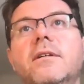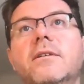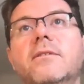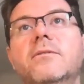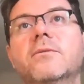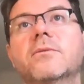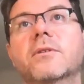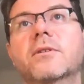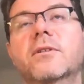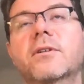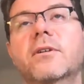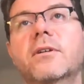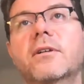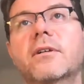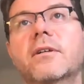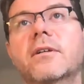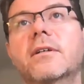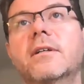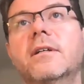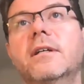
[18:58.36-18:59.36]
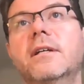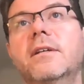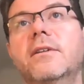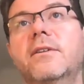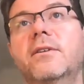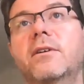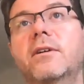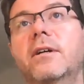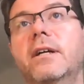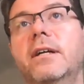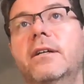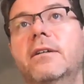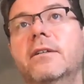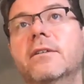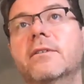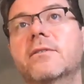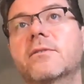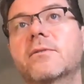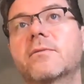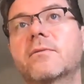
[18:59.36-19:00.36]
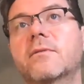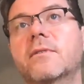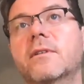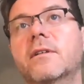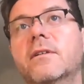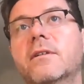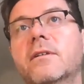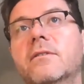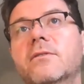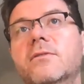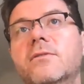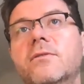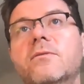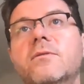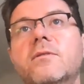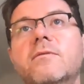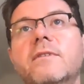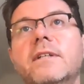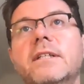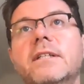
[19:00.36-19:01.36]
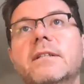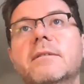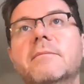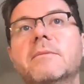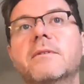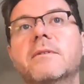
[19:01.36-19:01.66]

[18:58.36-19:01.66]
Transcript: occur, there are areas that are so developed